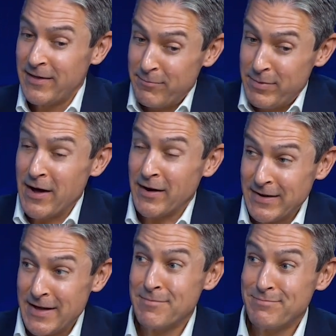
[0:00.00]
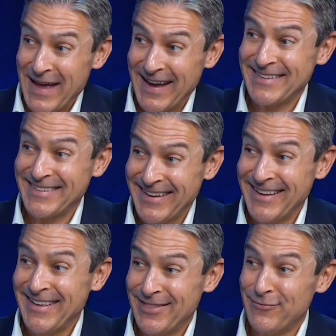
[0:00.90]
they've begun to impact
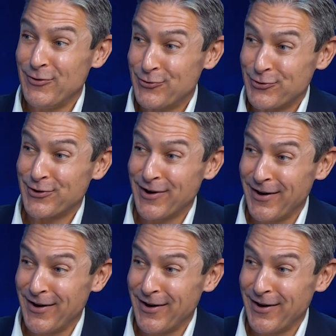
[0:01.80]
the future